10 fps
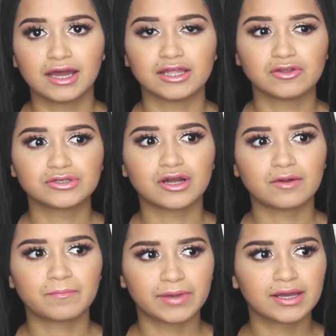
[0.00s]
and those
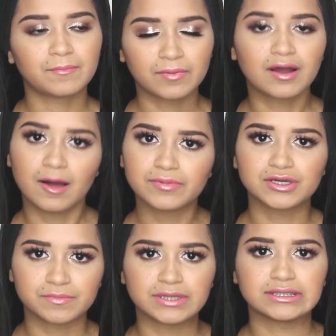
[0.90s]
are big
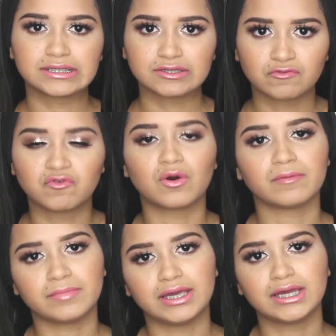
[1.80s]
accomplishments for
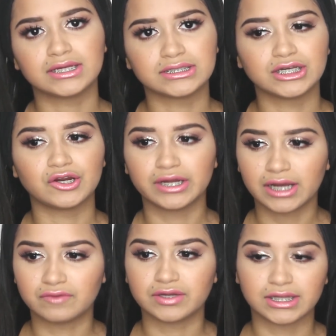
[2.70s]
me considering
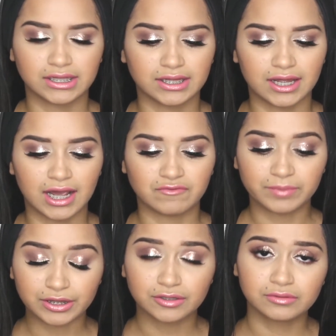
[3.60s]
everything that I've
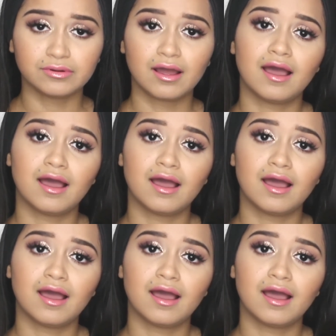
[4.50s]
been through.